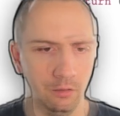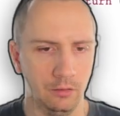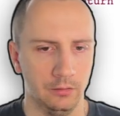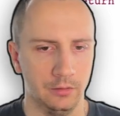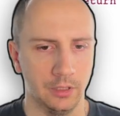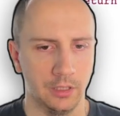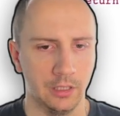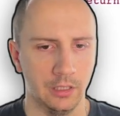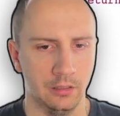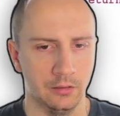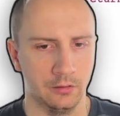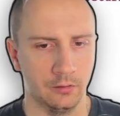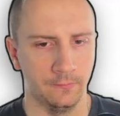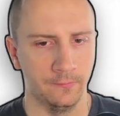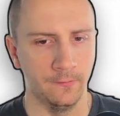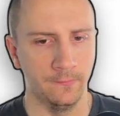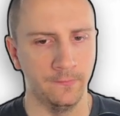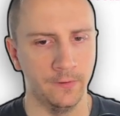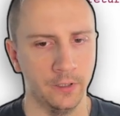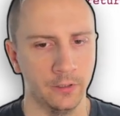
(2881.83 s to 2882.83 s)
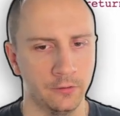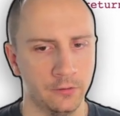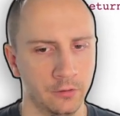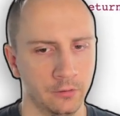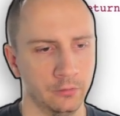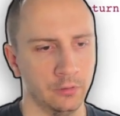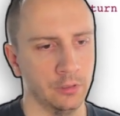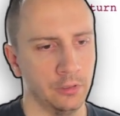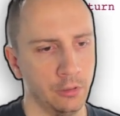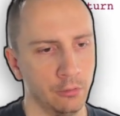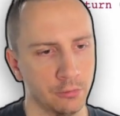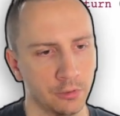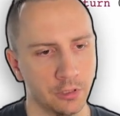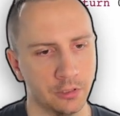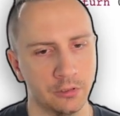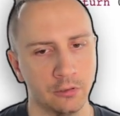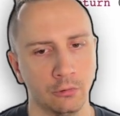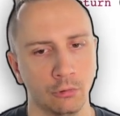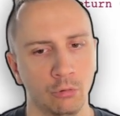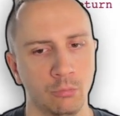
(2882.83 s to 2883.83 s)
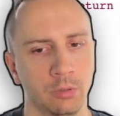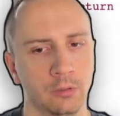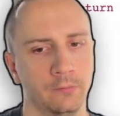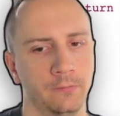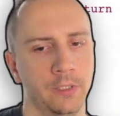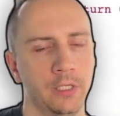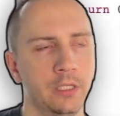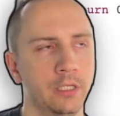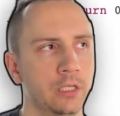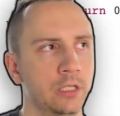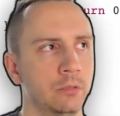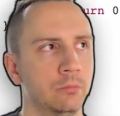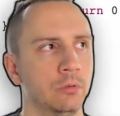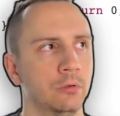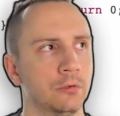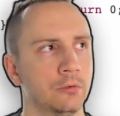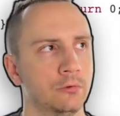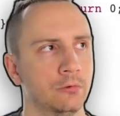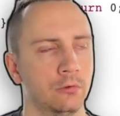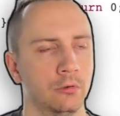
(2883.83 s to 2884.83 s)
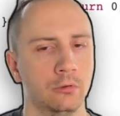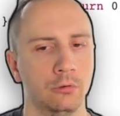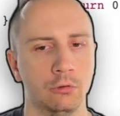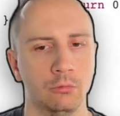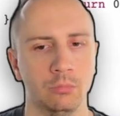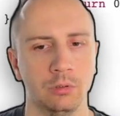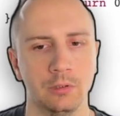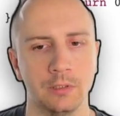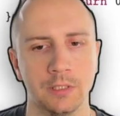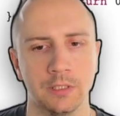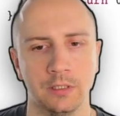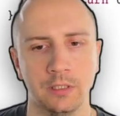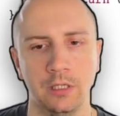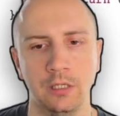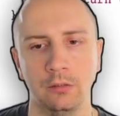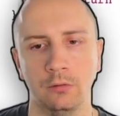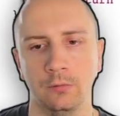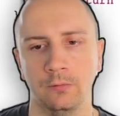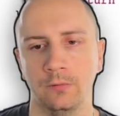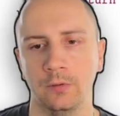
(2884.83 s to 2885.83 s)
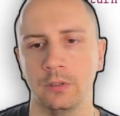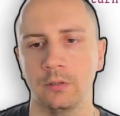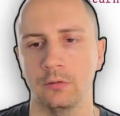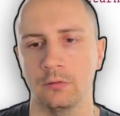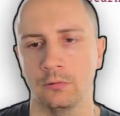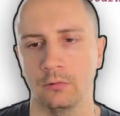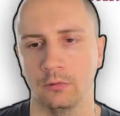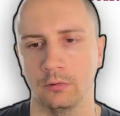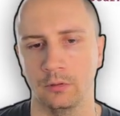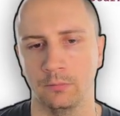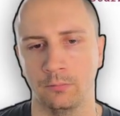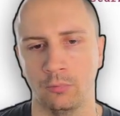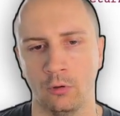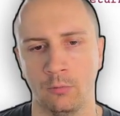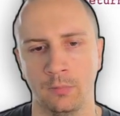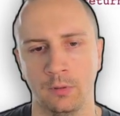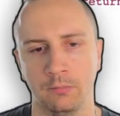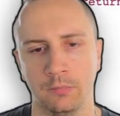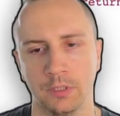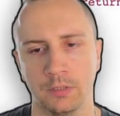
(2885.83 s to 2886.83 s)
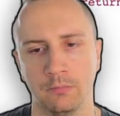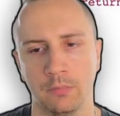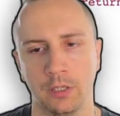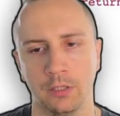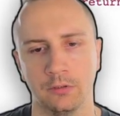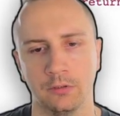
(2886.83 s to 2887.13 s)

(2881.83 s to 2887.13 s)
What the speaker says: In the case of a function that uses global variables or global state of any sort, the problem is